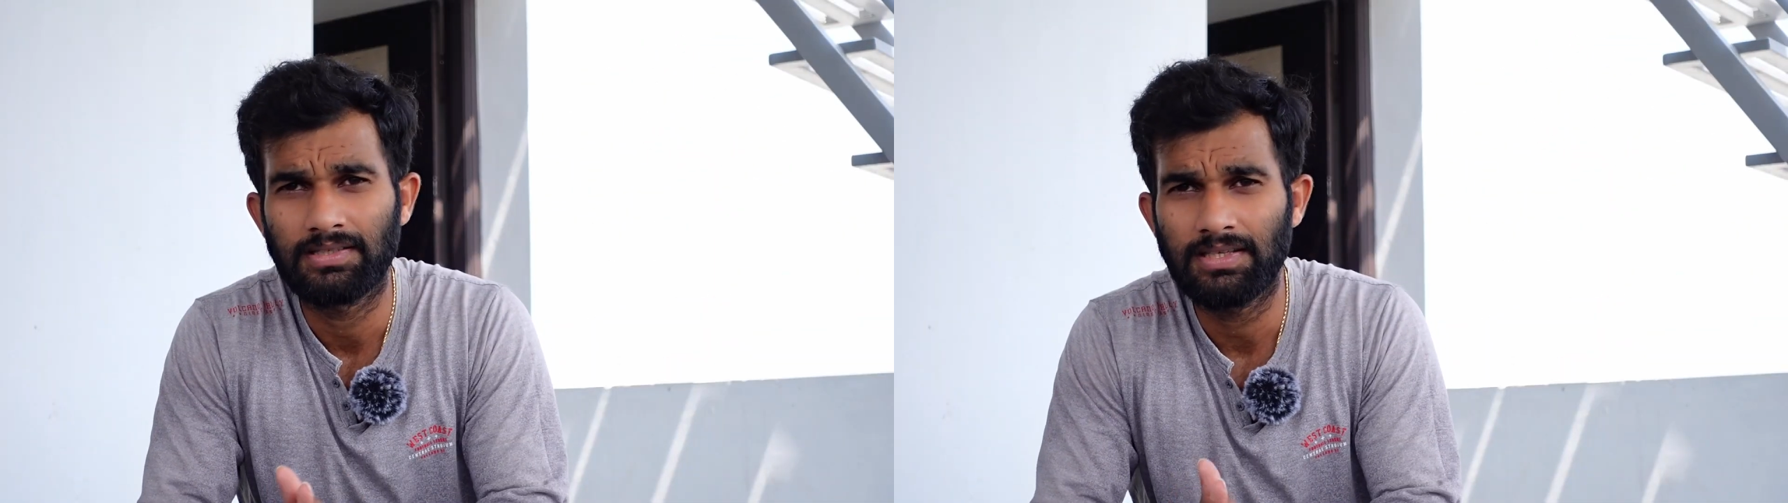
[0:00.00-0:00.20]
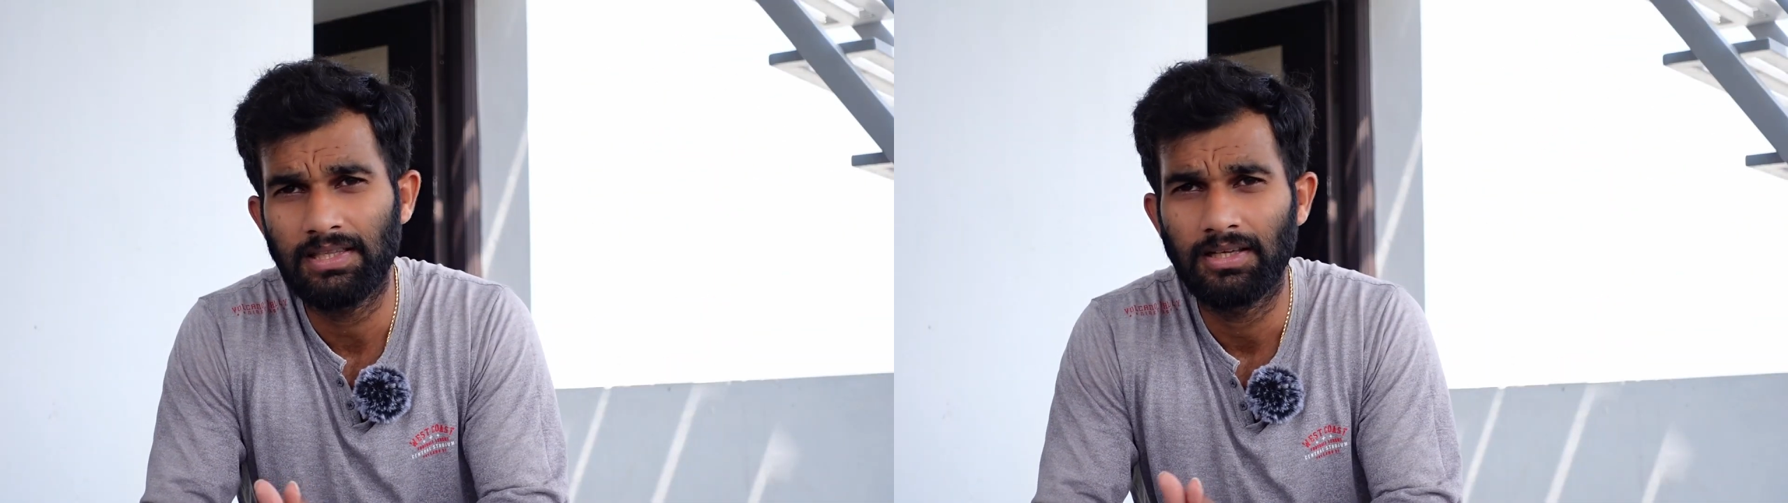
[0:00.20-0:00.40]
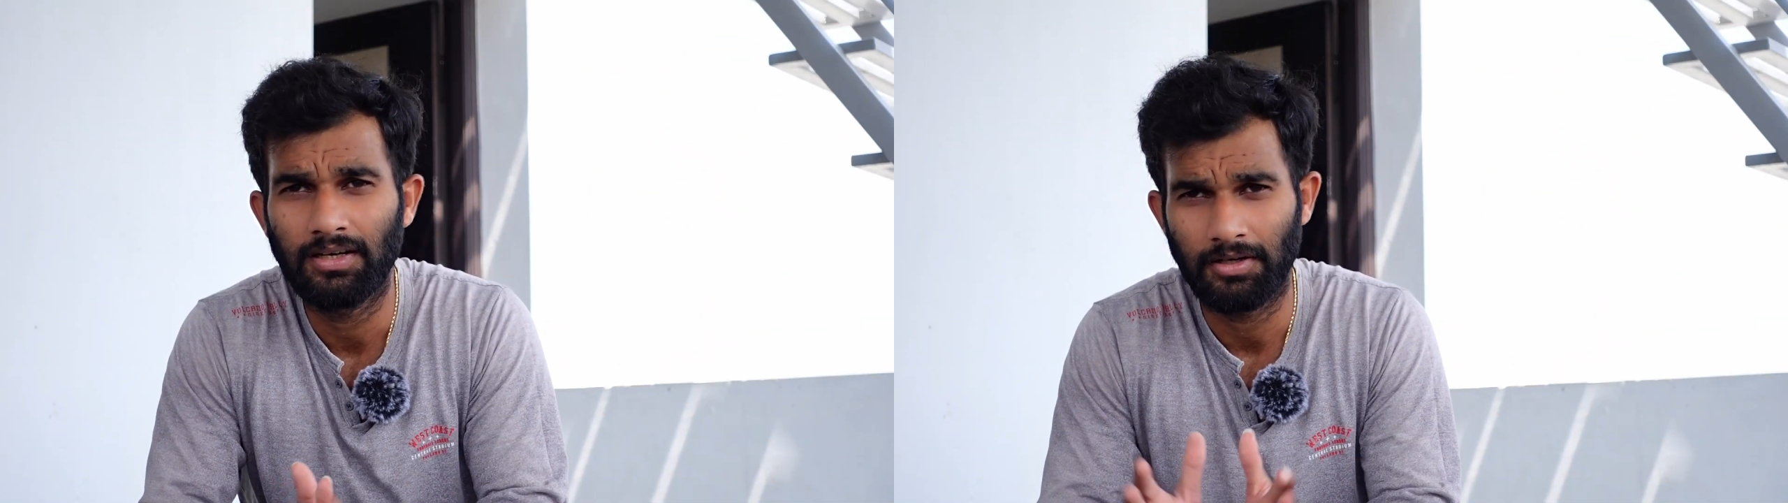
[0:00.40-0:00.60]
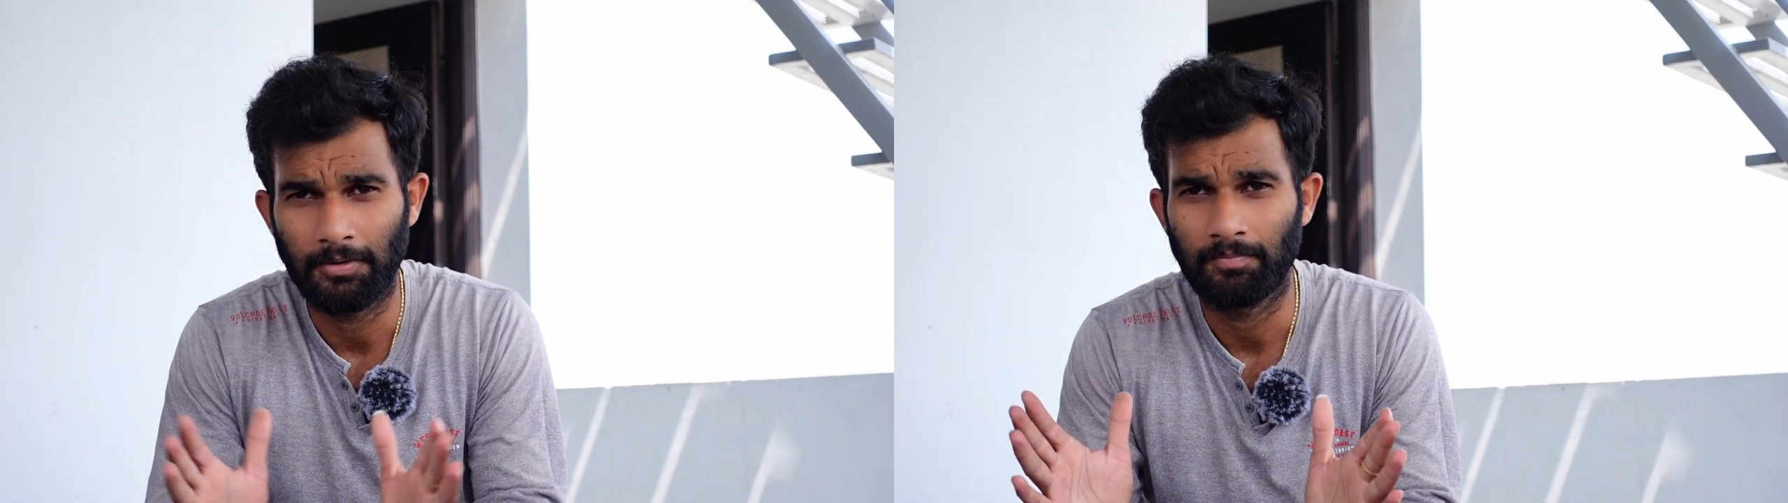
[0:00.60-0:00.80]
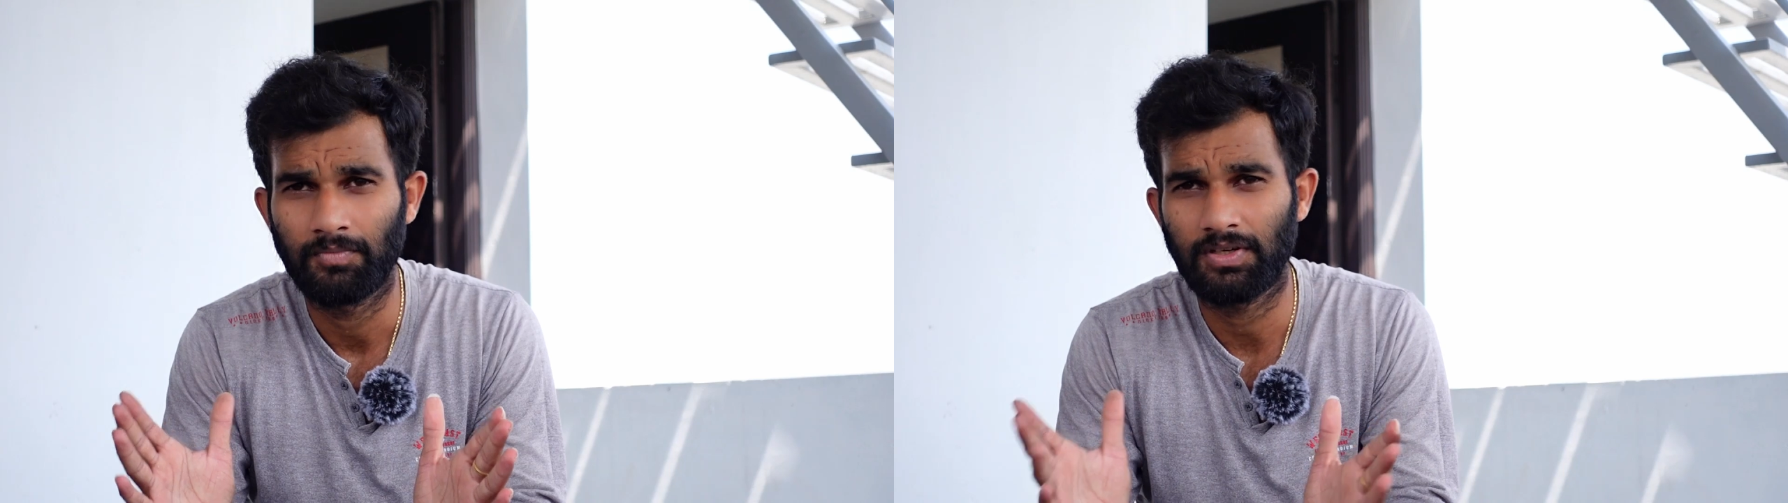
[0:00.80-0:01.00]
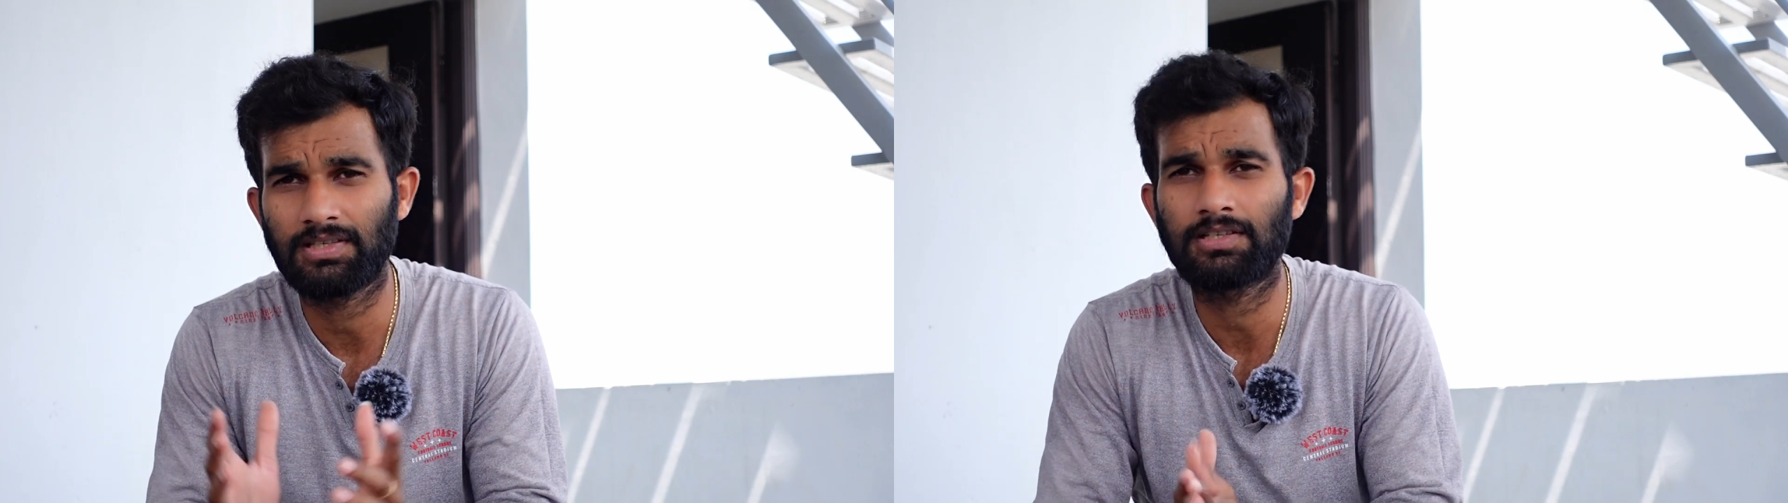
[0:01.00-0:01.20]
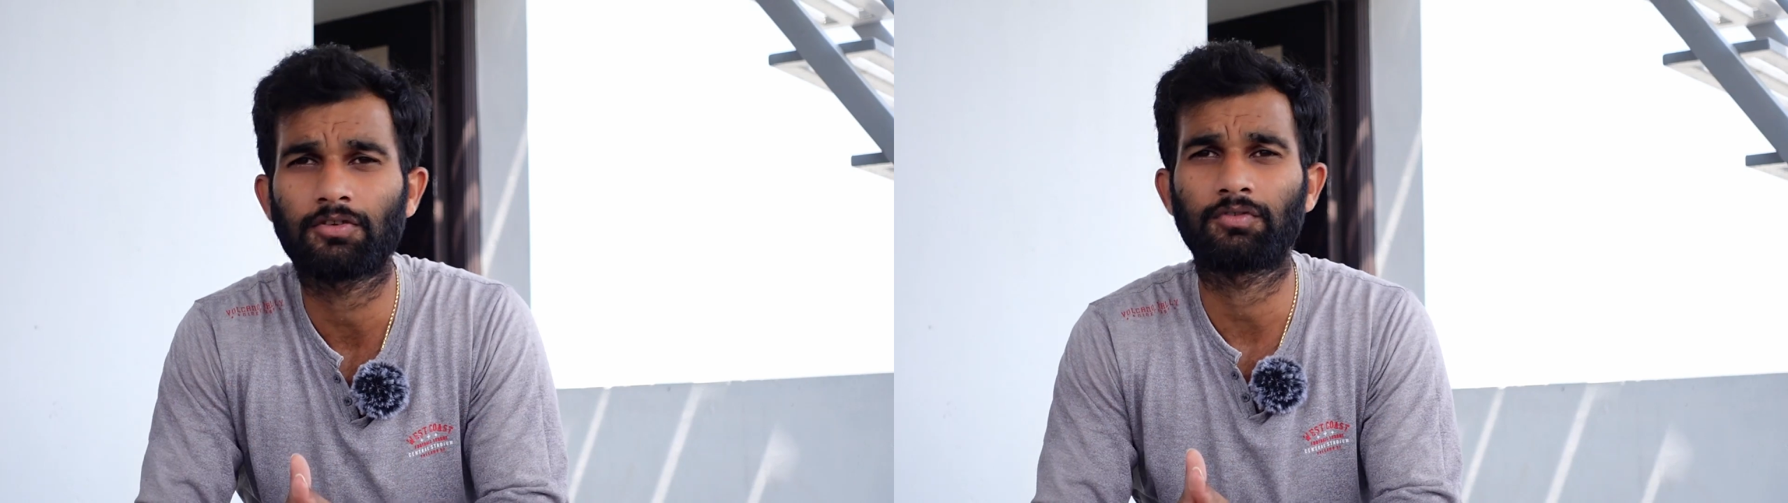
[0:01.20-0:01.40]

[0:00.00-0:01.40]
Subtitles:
see the results